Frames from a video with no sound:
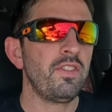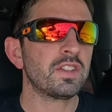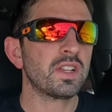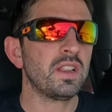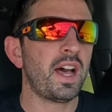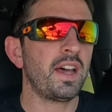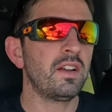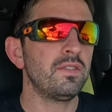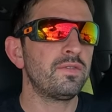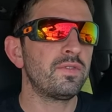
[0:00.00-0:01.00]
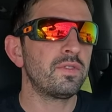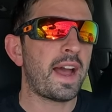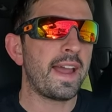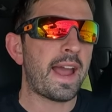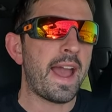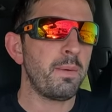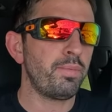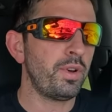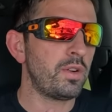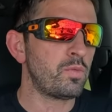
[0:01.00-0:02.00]
There's a lot of, I, I
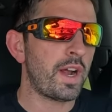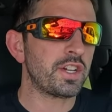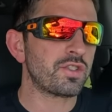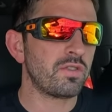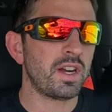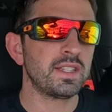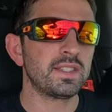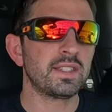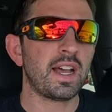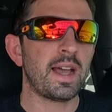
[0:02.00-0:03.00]
put restaurants,